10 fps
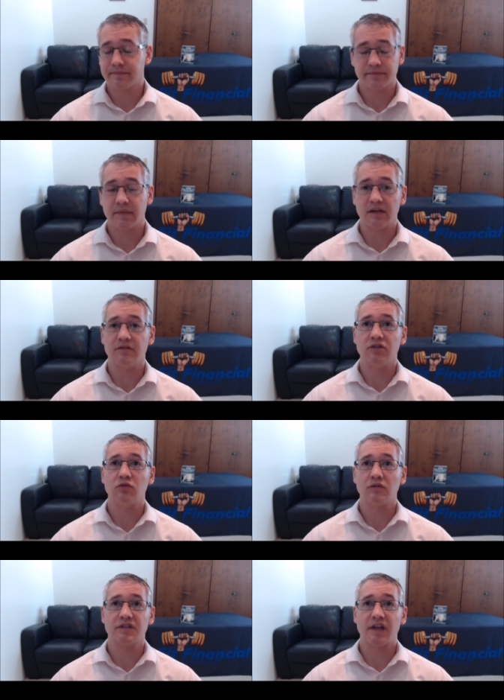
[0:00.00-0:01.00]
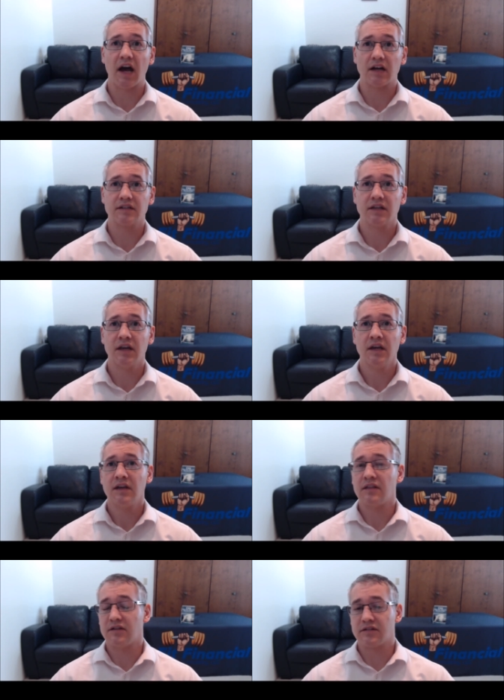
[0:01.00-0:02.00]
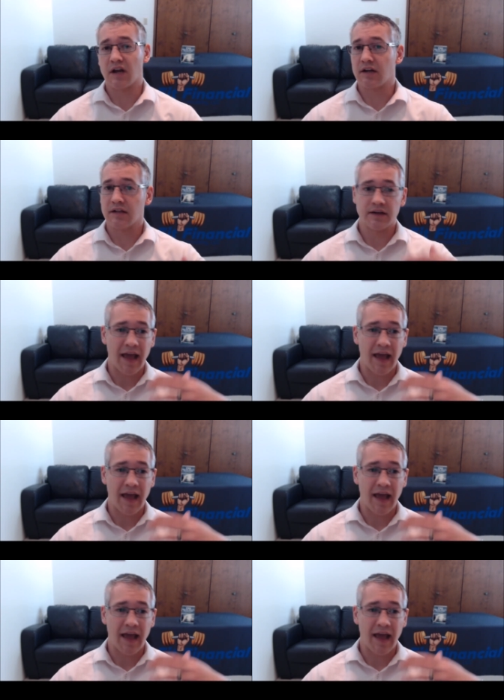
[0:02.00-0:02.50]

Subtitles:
individual stocks. There's not an